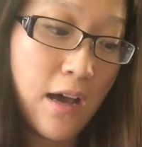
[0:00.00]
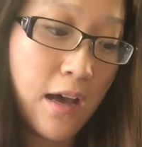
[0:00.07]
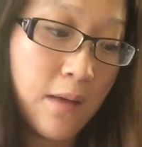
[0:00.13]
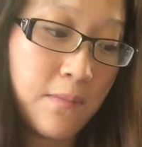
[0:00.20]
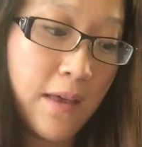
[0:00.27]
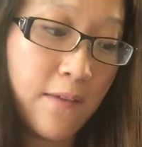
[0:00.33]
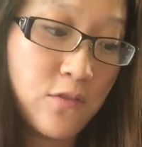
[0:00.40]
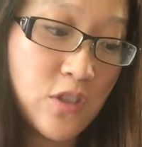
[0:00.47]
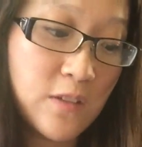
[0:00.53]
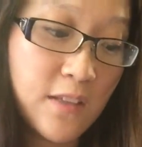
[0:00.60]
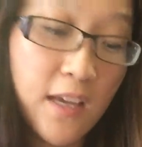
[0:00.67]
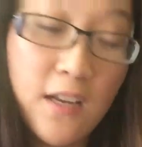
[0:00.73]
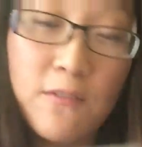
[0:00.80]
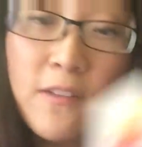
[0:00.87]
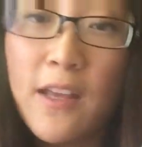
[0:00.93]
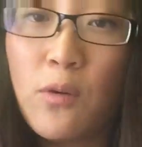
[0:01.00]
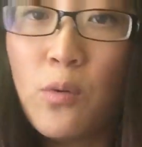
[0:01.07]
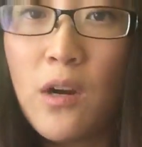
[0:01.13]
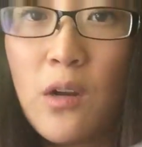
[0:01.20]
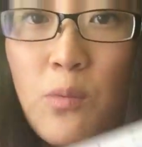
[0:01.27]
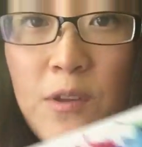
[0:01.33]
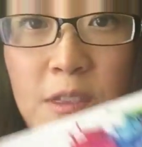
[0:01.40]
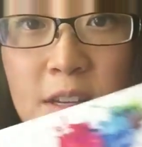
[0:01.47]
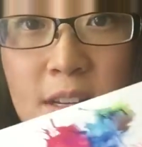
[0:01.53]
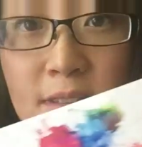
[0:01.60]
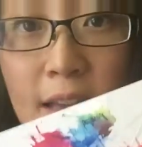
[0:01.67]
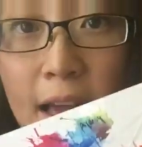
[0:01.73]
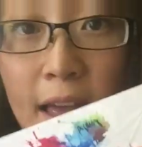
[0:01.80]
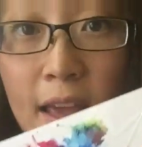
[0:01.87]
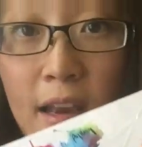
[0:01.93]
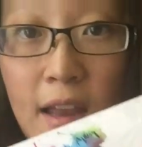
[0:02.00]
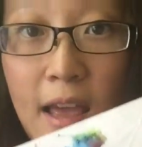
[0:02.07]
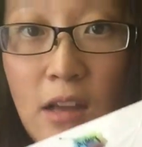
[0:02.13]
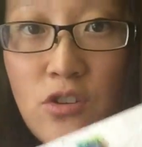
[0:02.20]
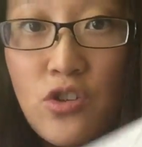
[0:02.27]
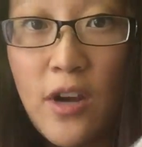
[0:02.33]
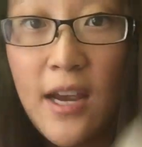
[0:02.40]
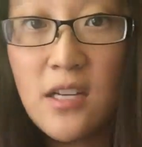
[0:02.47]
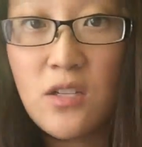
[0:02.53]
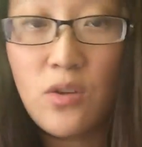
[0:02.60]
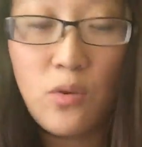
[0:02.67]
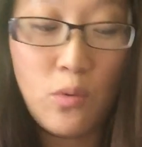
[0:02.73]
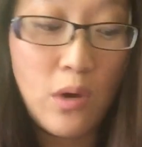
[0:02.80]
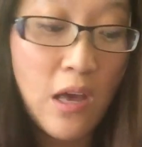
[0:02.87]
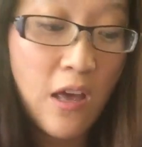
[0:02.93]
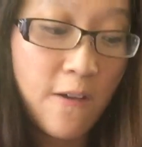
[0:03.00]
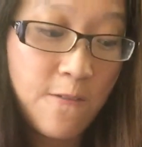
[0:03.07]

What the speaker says: have just kind of like worked with the design and tried to